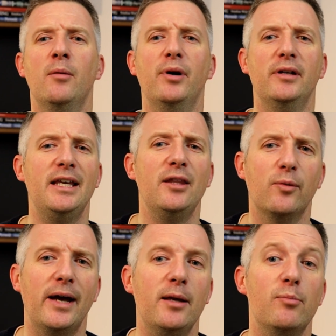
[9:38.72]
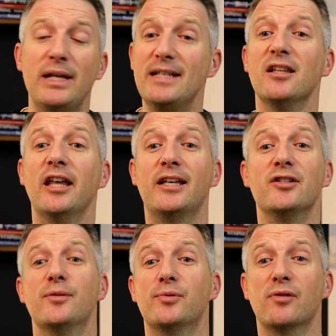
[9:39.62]
But either way, please like
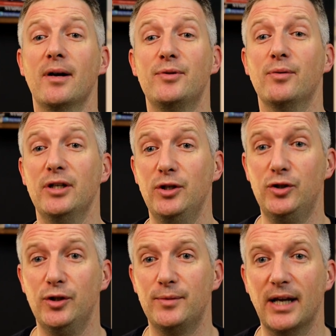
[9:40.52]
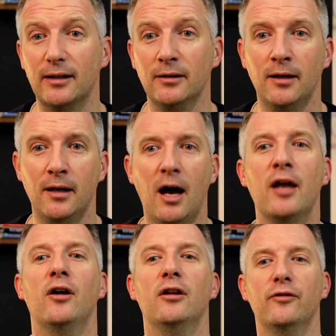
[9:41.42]
and subscribe to our YouTube channel,
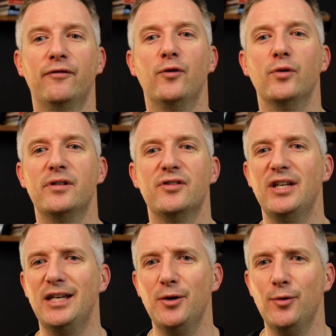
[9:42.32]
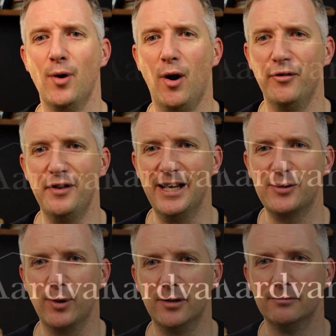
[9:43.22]
and I'll look forward to seeing you on the
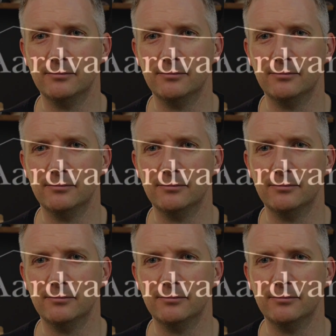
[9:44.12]
next one.